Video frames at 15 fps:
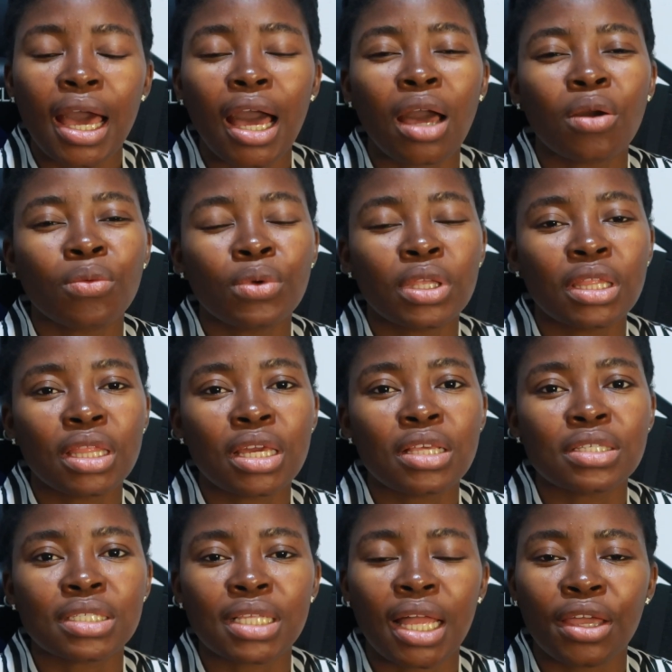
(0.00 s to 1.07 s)
and with
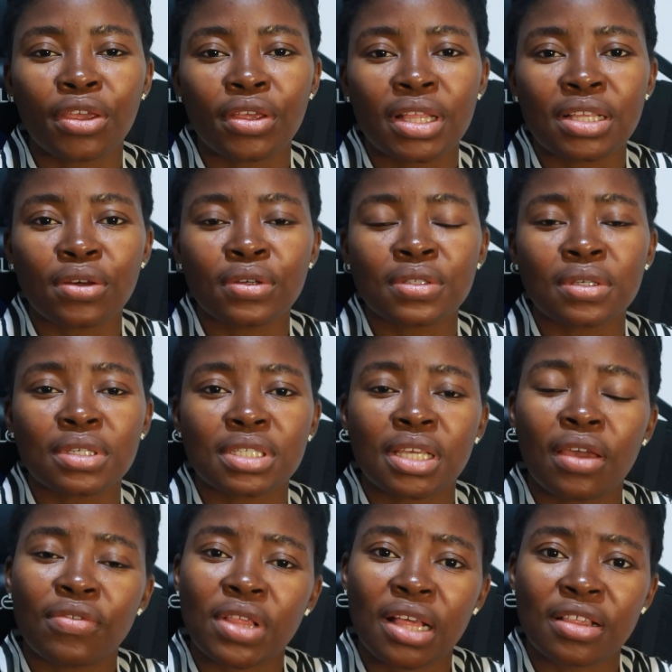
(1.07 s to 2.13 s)
this flag it also
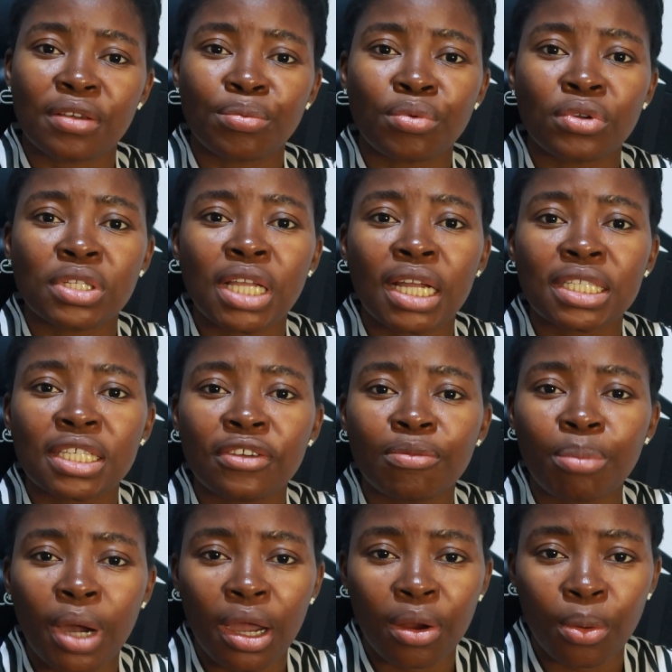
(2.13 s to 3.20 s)
serves as a
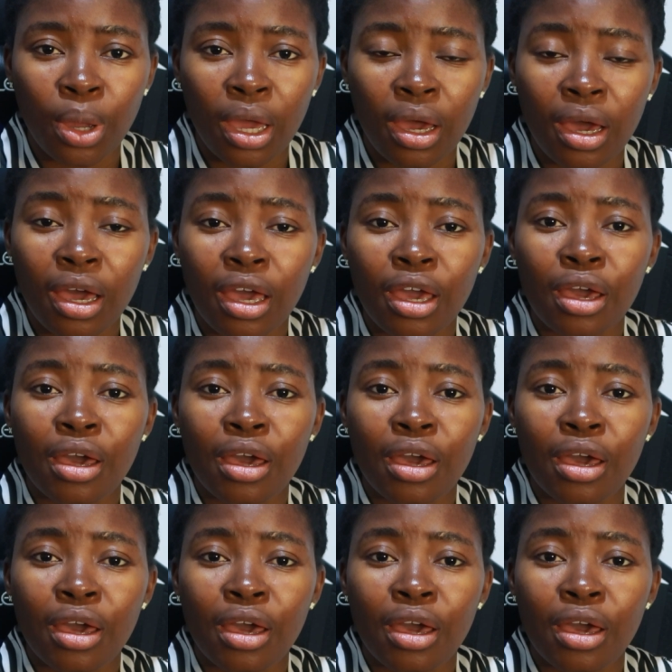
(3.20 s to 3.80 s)
protective barrier